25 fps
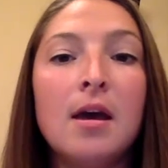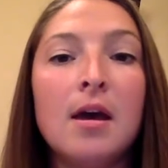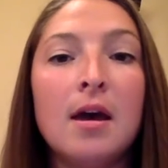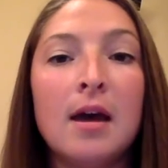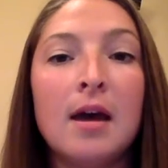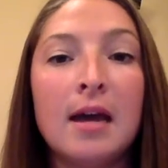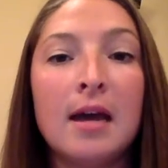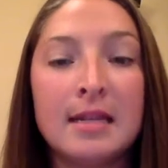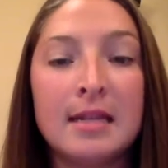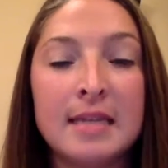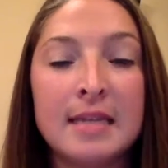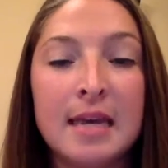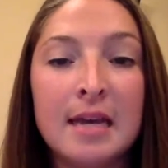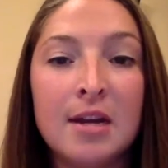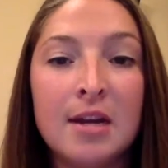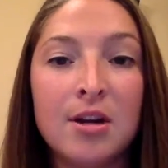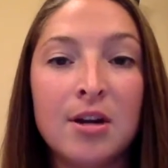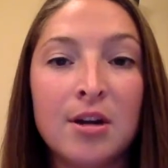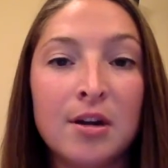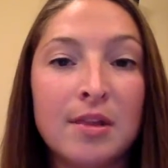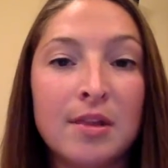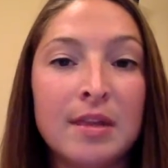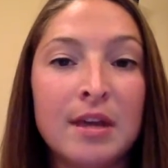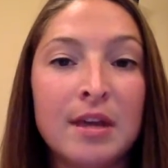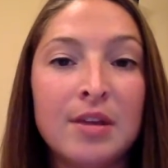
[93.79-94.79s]
A taker,
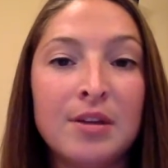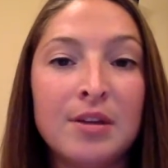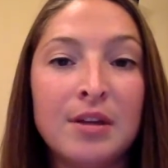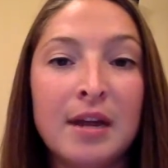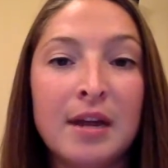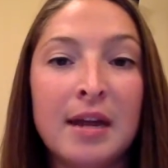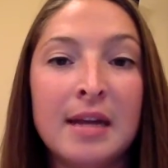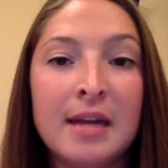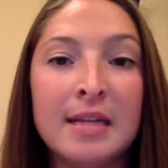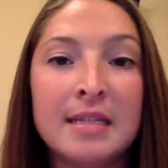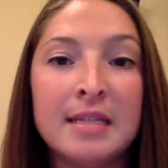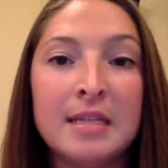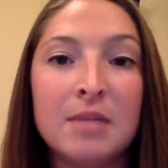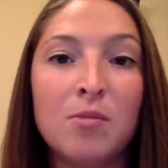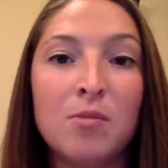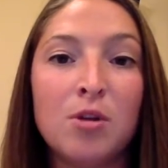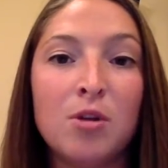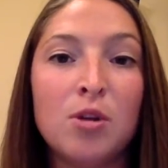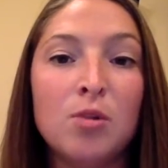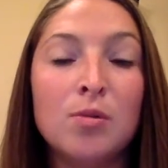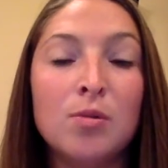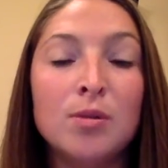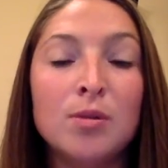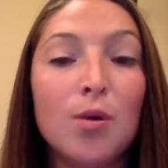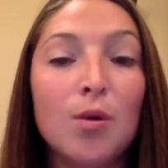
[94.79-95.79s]
on the other hand, is someone who
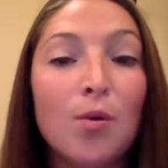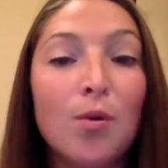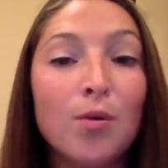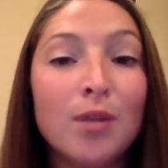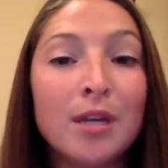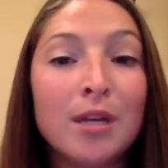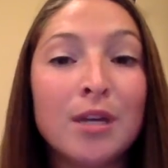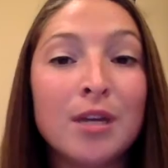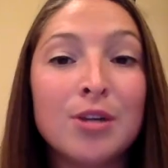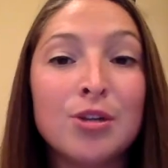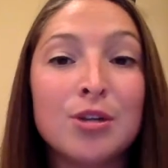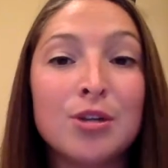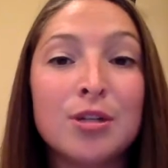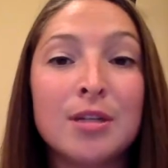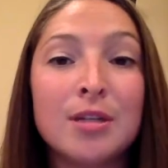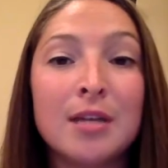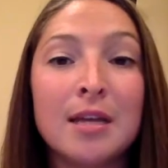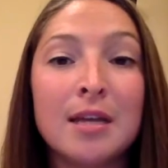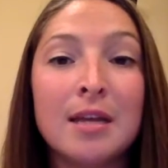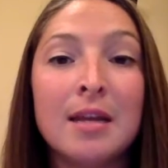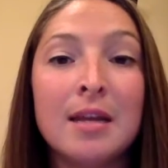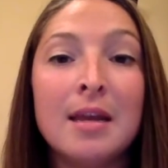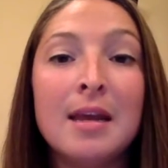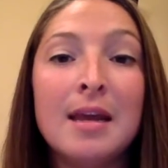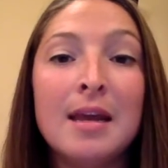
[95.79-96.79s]
is only interested
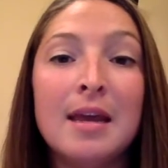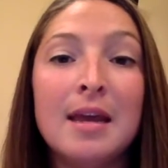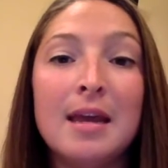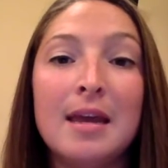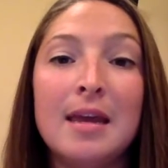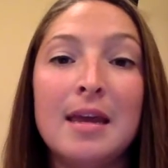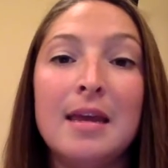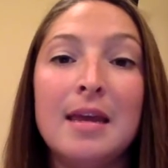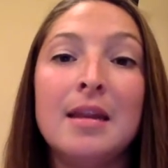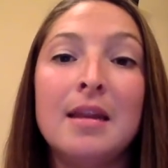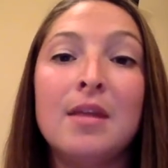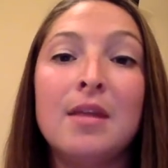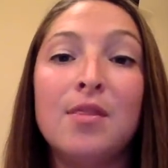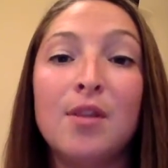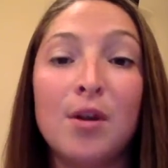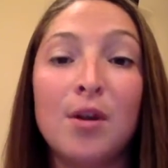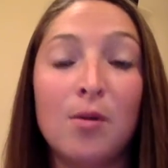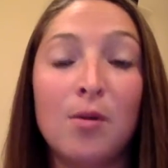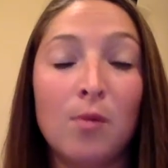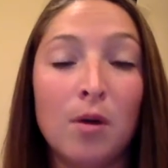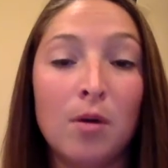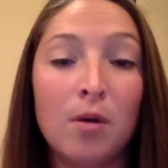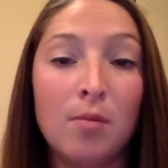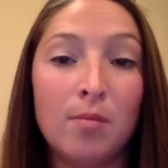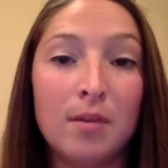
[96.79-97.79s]
in their
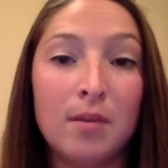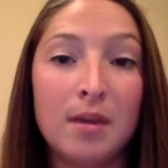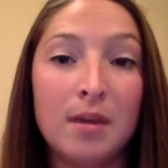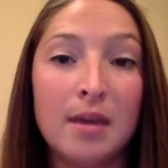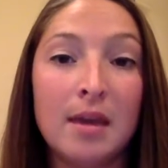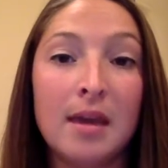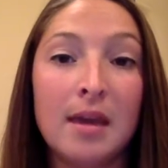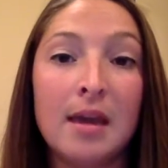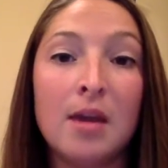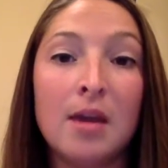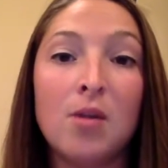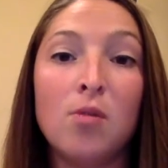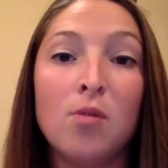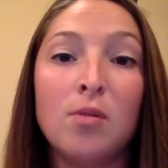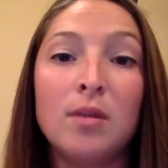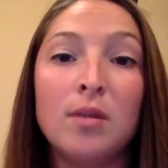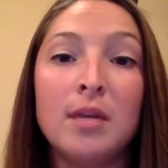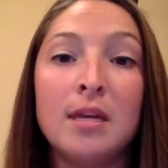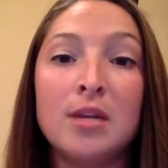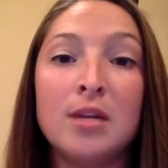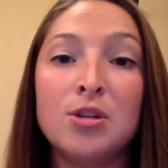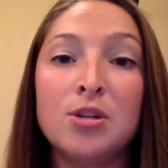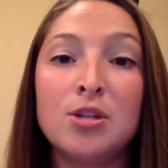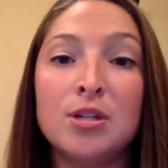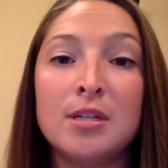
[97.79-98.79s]
well-being and only
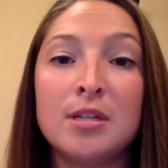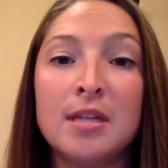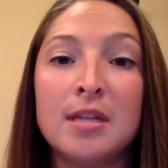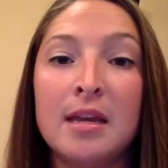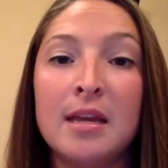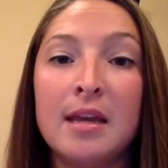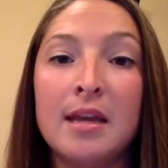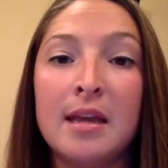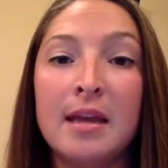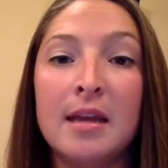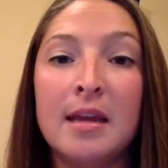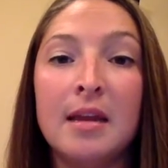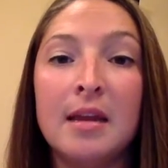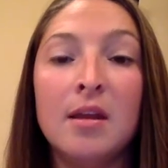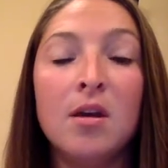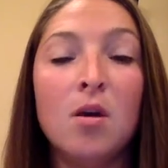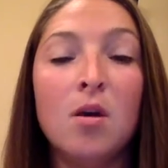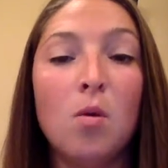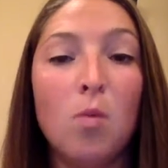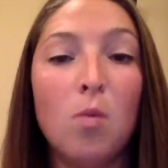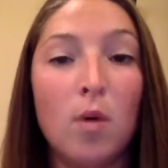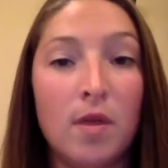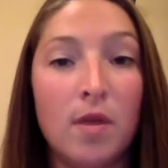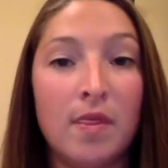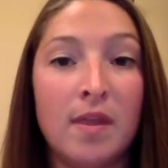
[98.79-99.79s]
interested in
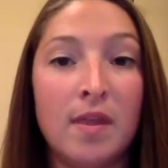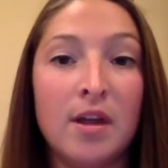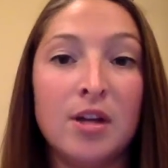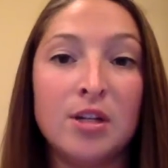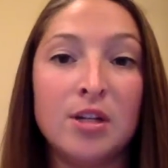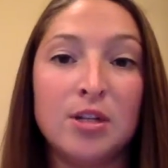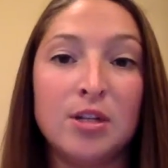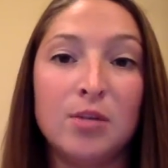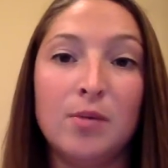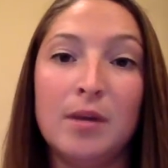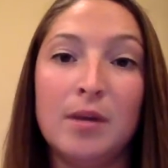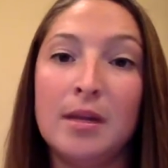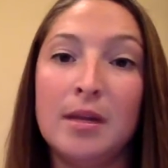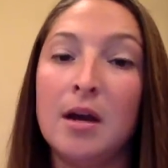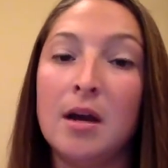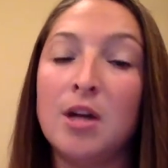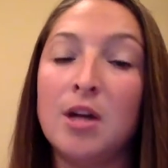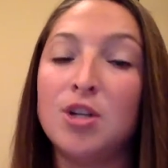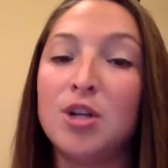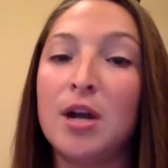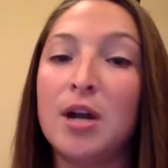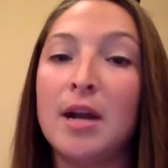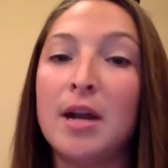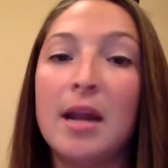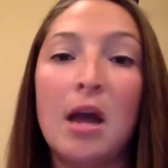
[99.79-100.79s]
what they're doing, not
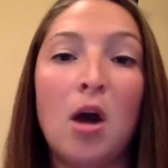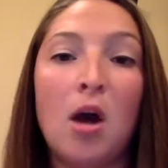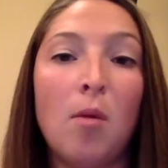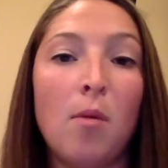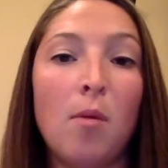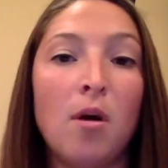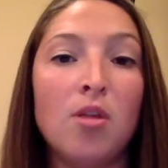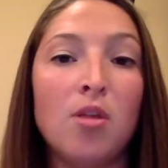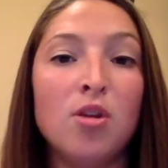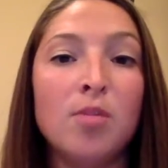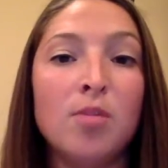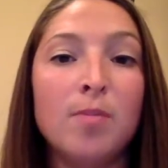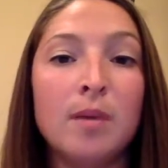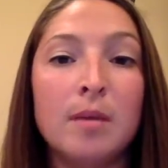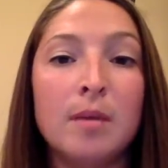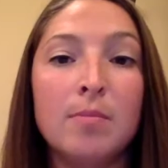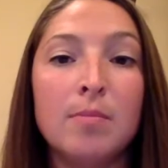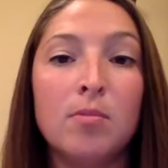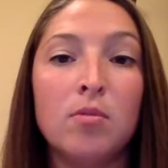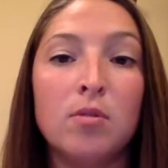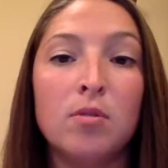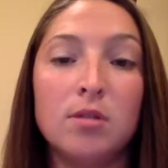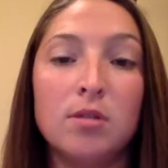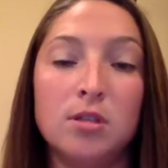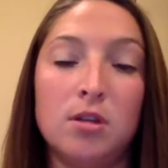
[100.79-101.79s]
trying to help other
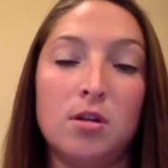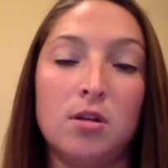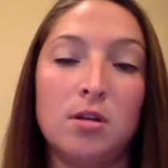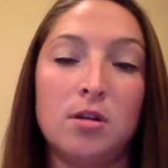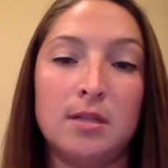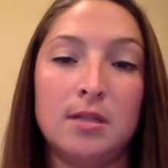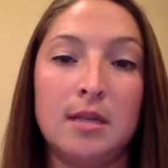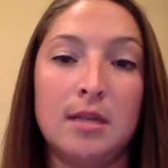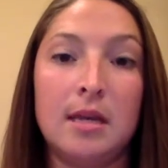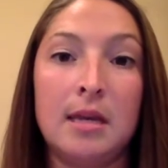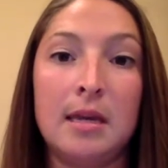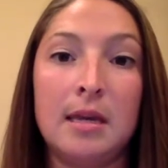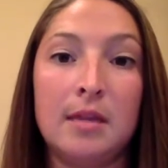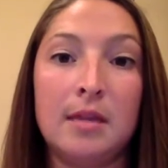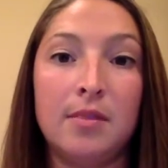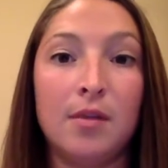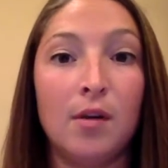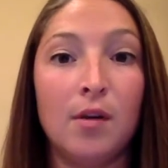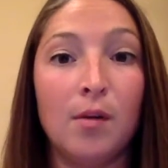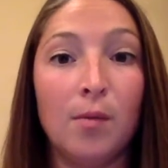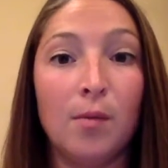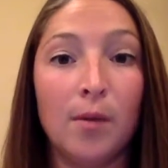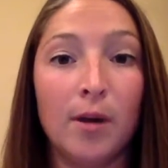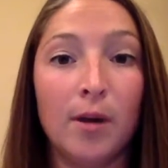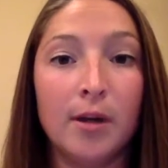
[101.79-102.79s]
people as long as they get
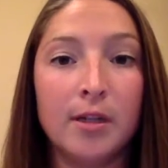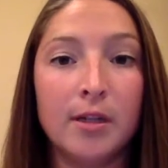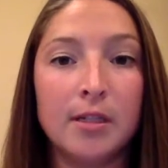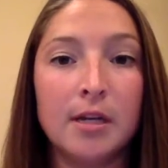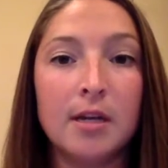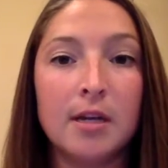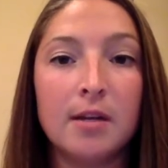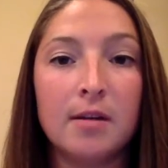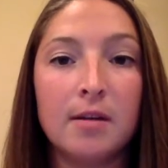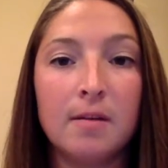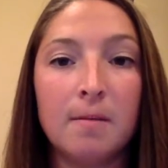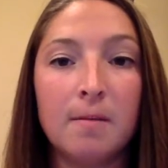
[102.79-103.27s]
their work done.